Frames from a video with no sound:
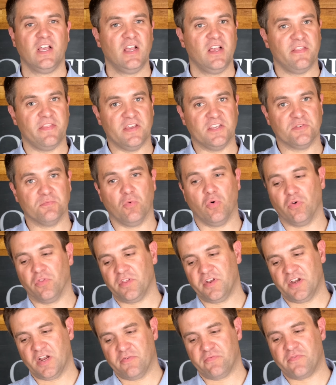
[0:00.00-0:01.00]
there's more
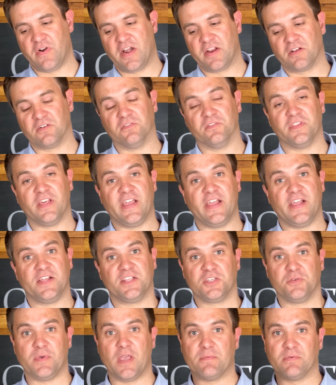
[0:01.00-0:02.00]
than enough reticle there
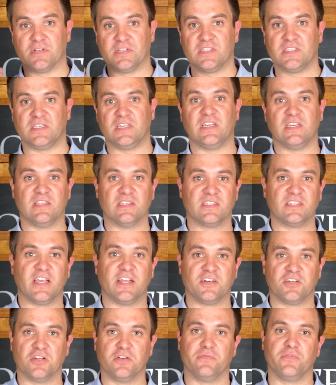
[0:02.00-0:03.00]
to be able to see the
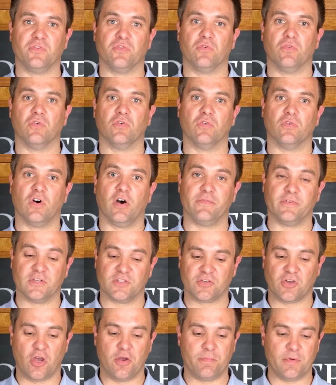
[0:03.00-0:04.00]
center of your
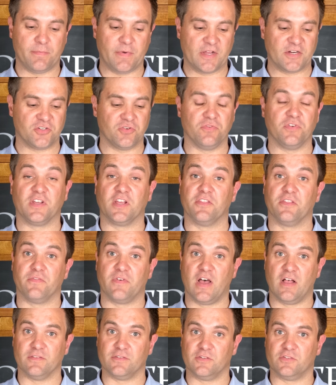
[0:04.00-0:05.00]
scope and make sure you get the
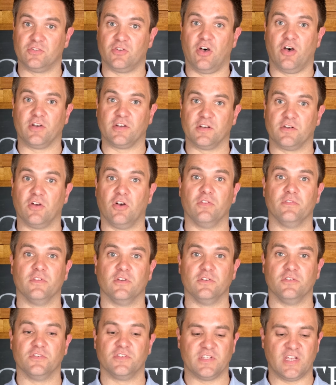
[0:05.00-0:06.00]
rounds on target on
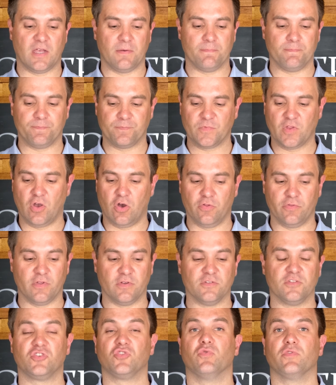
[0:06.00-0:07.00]

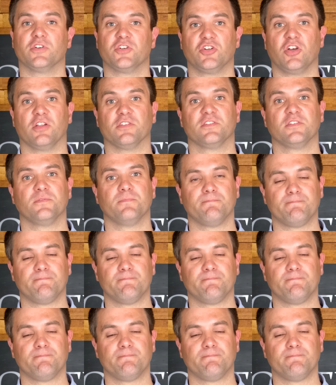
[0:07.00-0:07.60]
those shorter shots.